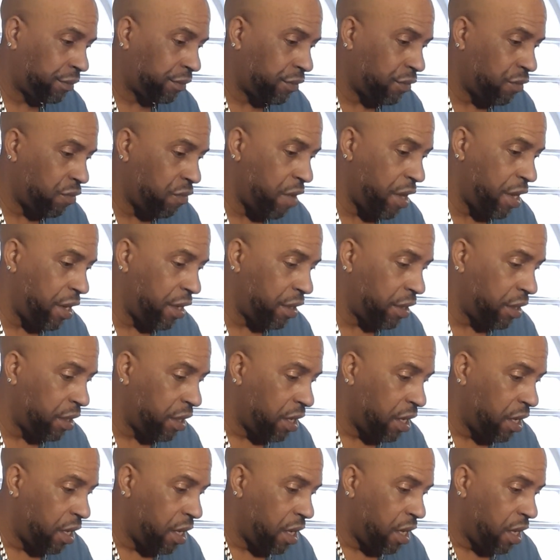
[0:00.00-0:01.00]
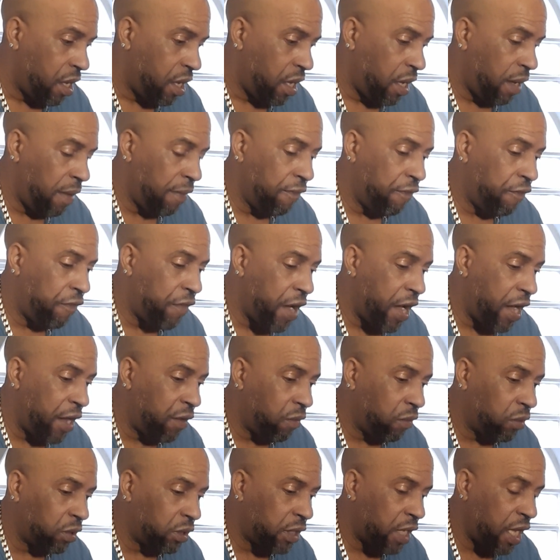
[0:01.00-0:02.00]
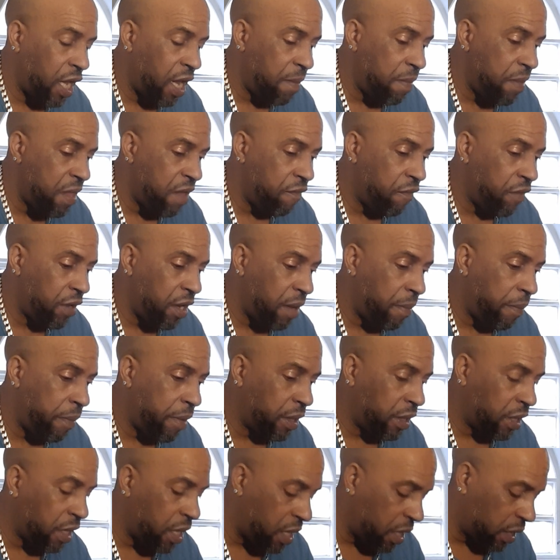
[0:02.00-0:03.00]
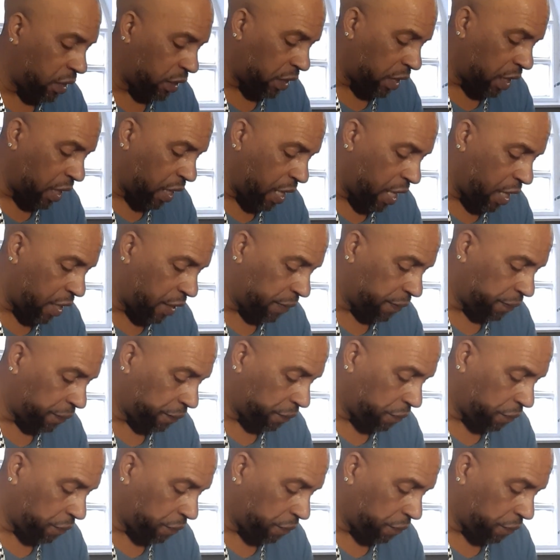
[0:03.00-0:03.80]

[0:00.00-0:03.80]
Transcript: When him find out say him never dey on the list again.